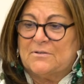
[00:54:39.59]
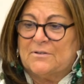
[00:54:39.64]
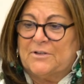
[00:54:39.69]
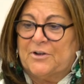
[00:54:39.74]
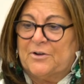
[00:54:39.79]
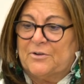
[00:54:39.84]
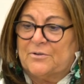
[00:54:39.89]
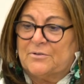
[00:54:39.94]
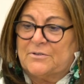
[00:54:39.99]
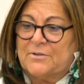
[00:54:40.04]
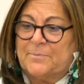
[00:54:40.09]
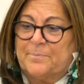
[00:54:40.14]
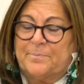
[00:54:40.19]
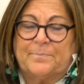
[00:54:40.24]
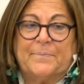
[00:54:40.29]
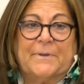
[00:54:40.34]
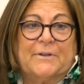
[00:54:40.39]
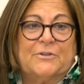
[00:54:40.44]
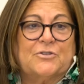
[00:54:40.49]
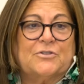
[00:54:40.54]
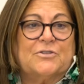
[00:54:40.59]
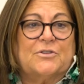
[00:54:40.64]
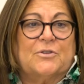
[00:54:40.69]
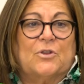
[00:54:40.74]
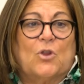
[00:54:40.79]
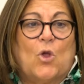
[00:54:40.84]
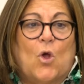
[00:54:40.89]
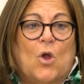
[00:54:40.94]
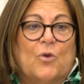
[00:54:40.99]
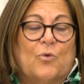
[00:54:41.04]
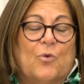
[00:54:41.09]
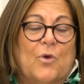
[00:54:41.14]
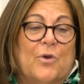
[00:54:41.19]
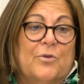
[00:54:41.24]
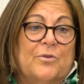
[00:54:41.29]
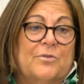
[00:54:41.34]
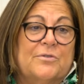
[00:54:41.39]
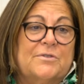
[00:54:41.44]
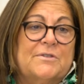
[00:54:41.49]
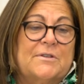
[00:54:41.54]
you know, to be just long
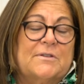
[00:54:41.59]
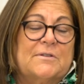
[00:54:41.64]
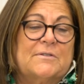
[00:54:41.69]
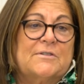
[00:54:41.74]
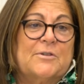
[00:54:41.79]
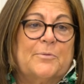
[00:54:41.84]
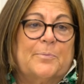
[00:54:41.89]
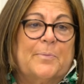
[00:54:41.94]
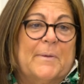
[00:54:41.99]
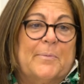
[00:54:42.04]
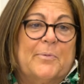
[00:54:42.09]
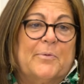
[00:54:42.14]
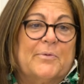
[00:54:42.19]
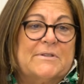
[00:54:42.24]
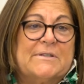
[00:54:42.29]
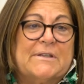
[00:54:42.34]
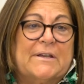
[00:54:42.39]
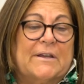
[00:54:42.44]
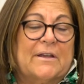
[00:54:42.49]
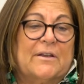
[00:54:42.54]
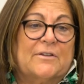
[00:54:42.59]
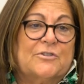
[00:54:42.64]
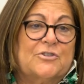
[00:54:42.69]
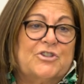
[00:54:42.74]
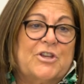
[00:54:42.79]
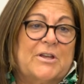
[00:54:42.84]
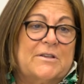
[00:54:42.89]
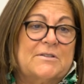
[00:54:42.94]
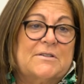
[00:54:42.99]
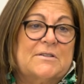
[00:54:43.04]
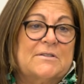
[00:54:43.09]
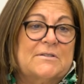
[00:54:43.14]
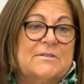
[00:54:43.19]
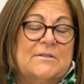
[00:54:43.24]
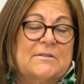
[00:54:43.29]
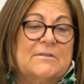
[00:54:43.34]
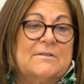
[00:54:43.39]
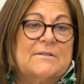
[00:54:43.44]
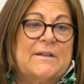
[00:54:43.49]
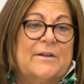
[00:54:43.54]
rows, and so people were sitting on chaises
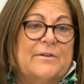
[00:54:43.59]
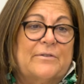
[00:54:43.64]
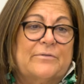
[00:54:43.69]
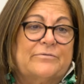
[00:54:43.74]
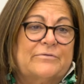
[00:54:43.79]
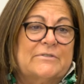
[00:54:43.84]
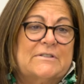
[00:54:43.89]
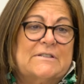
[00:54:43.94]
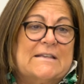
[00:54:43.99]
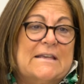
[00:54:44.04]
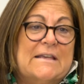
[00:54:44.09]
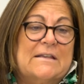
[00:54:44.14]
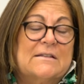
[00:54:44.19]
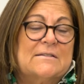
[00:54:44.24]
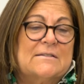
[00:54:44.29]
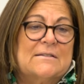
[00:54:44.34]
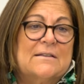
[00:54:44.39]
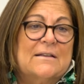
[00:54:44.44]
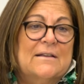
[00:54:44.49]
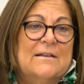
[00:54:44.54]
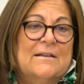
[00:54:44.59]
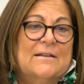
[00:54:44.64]
instead of seats,